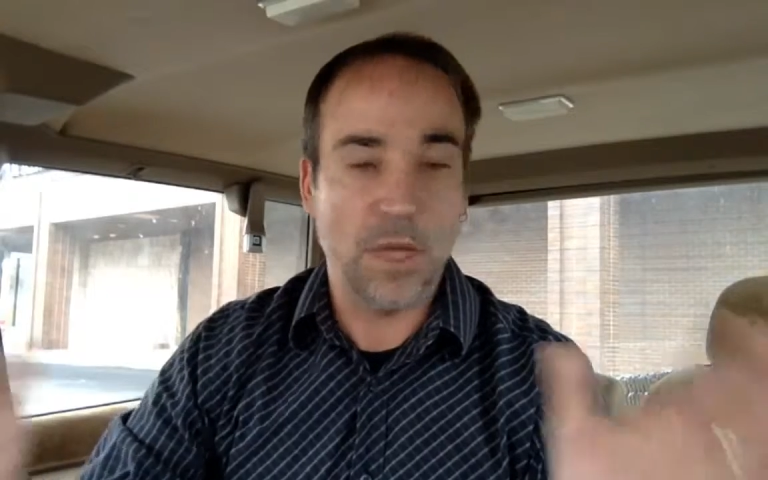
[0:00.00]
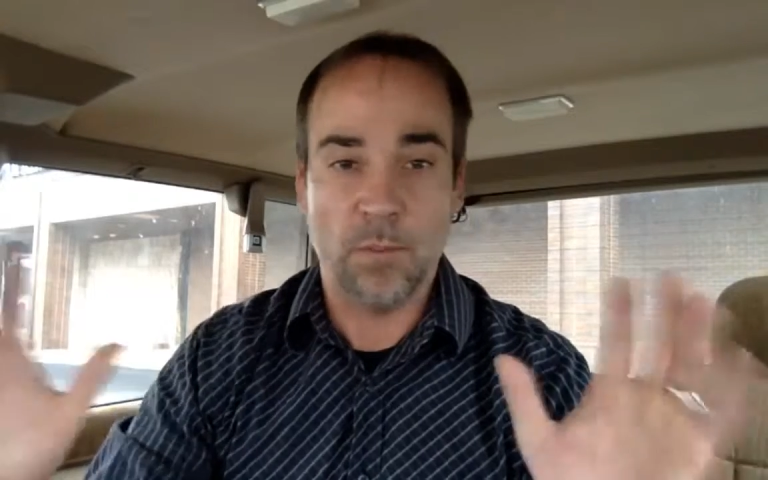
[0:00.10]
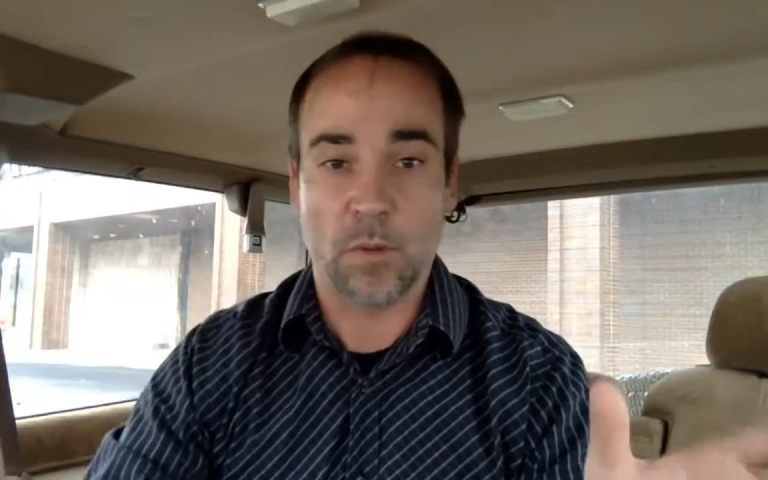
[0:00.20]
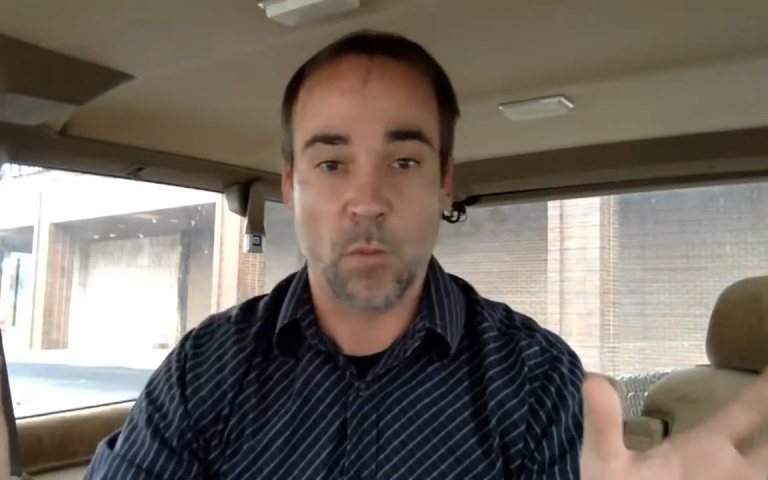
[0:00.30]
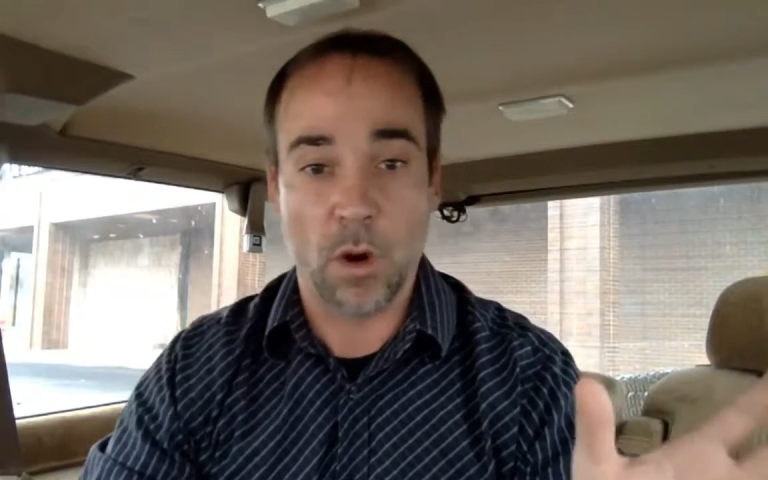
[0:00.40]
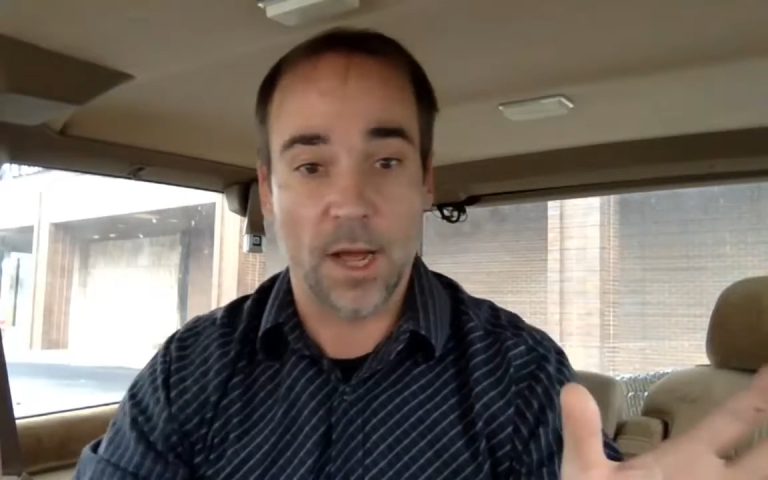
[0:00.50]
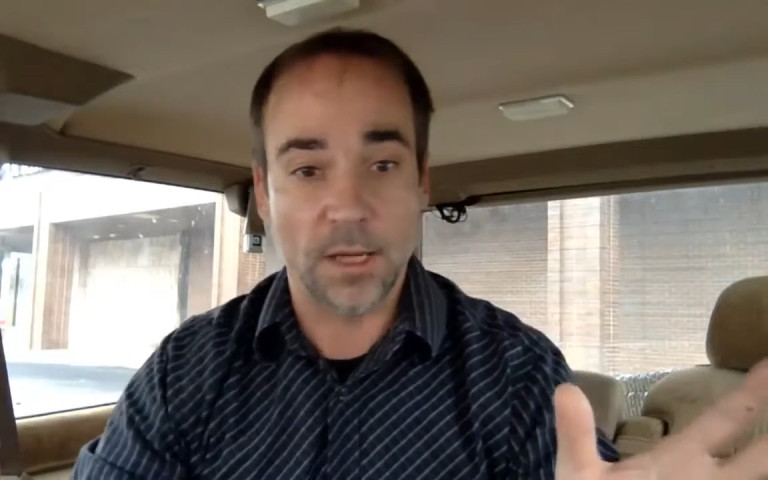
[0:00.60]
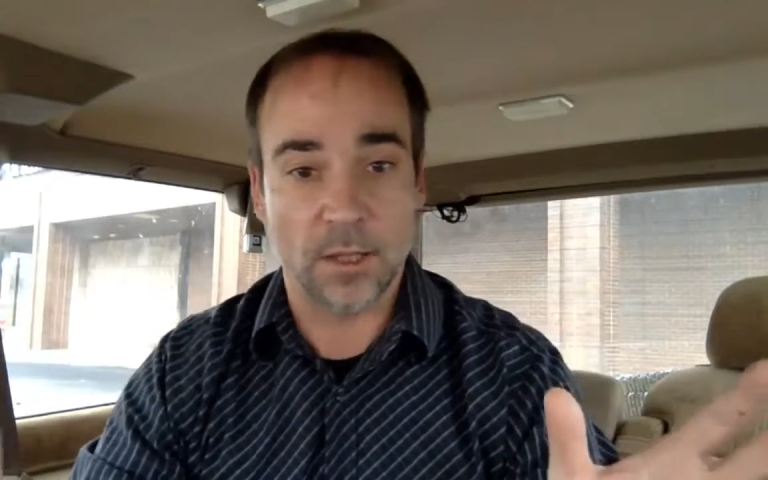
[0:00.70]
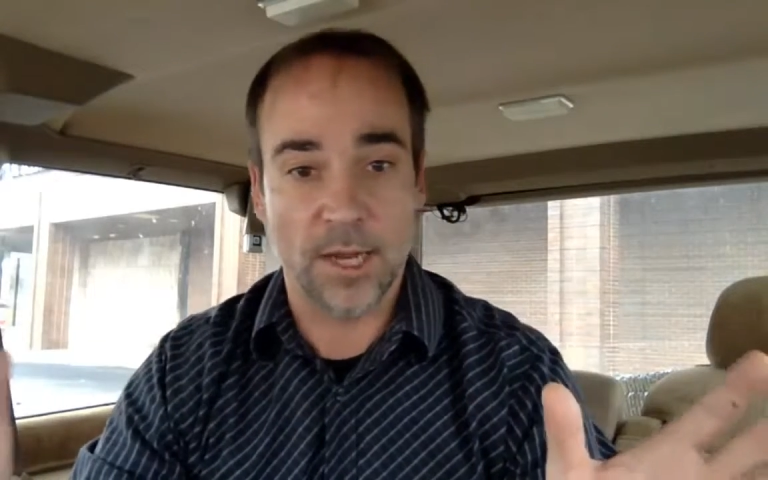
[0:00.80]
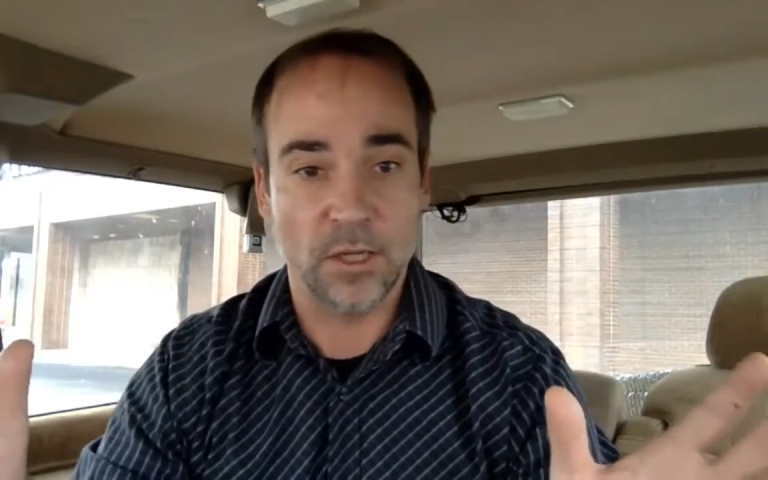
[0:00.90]
People are
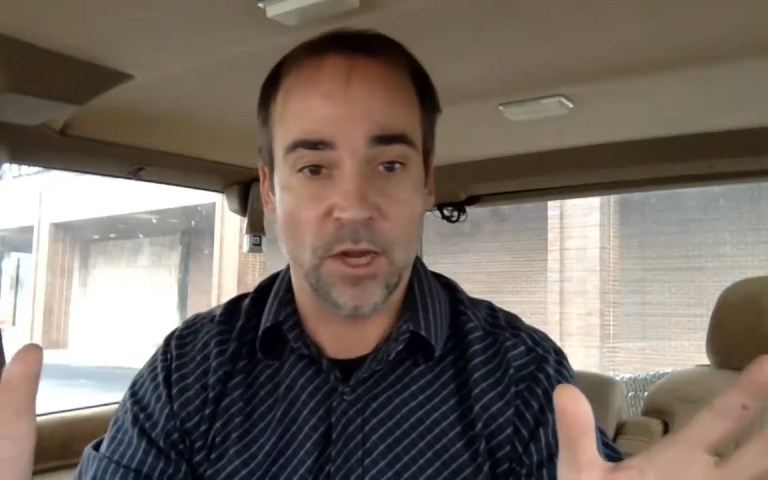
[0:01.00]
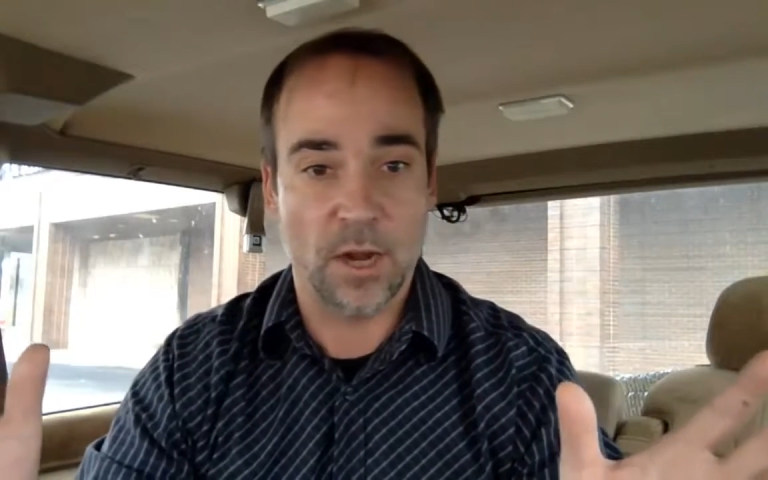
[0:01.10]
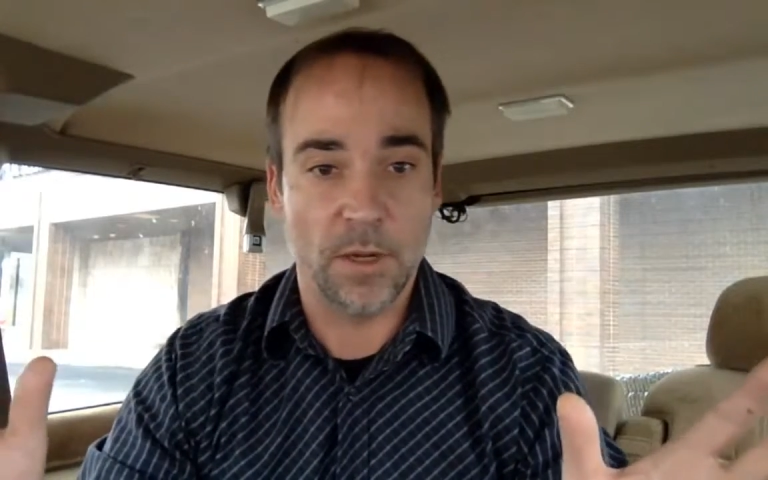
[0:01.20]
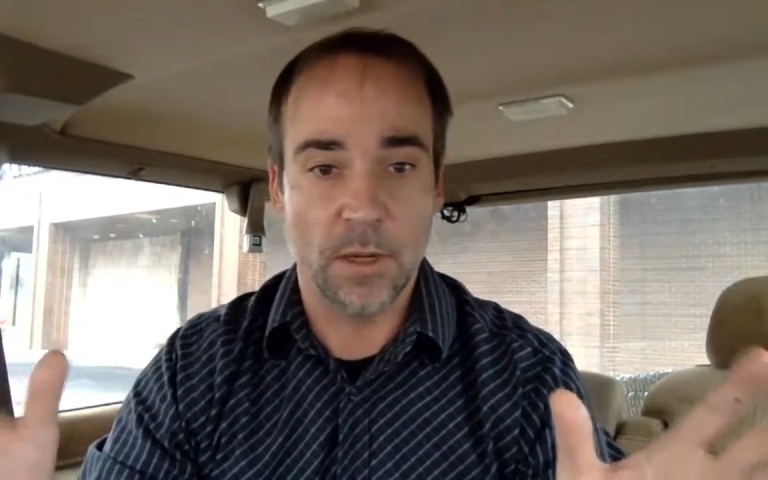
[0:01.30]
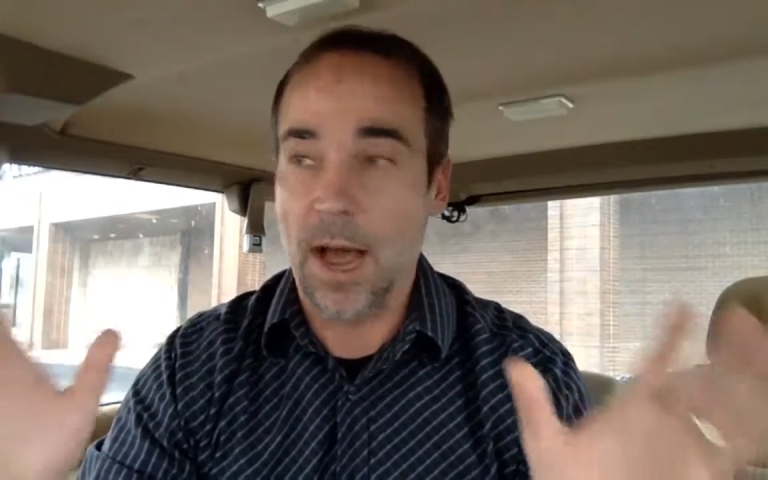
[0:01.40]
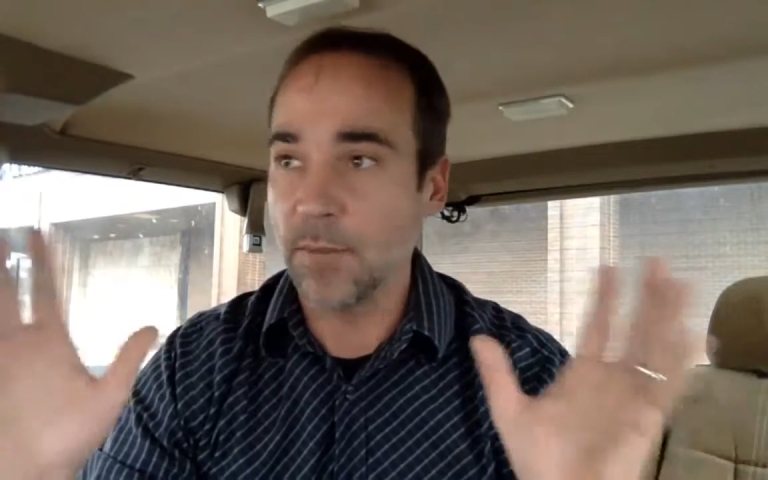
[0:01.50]
morons, ladies and gentlemen.